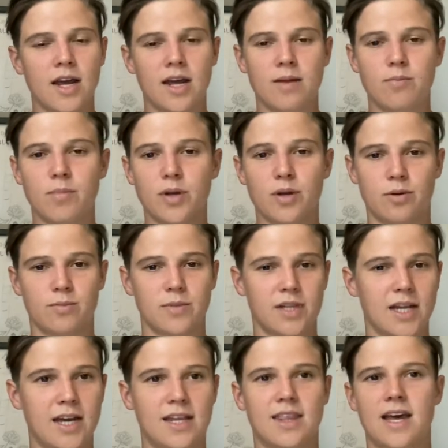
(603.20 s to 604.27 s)
and boom,
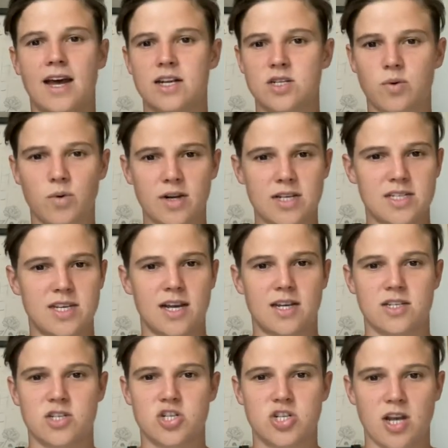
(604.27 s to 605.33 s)
like that, 20
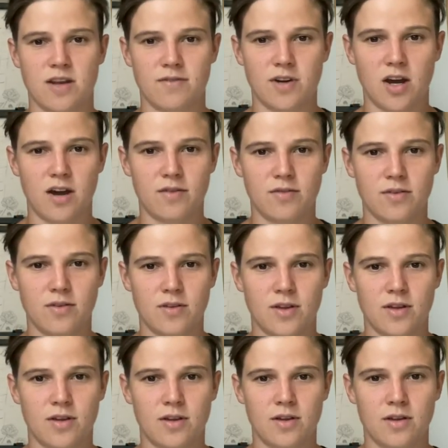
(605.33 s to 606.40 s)
seconds shaved off.
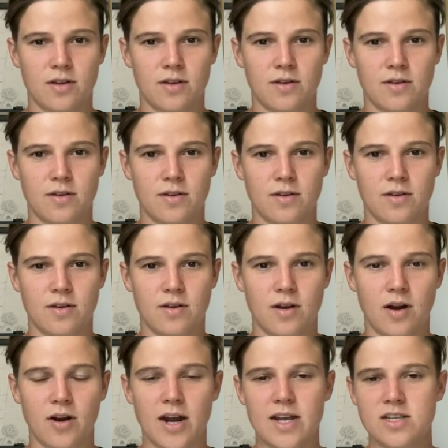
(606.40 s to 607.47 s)

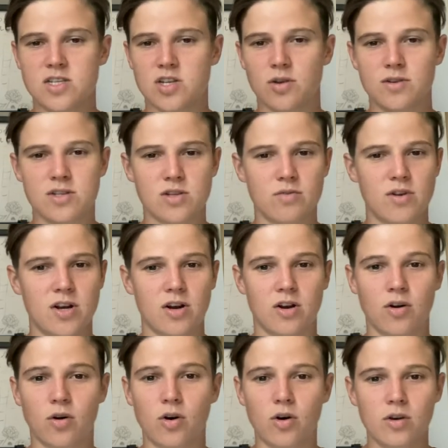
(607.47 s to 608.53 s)
All right, so his 3-year
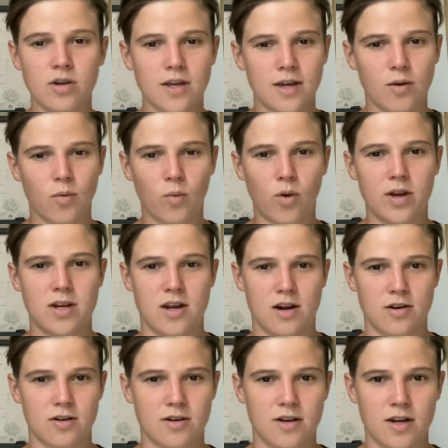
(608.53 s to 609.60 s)
goal, 1
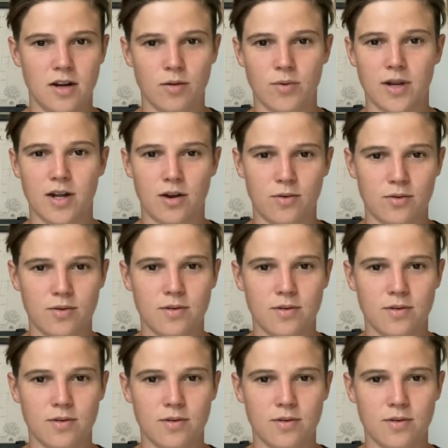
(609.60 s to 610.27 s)
year. Here we go.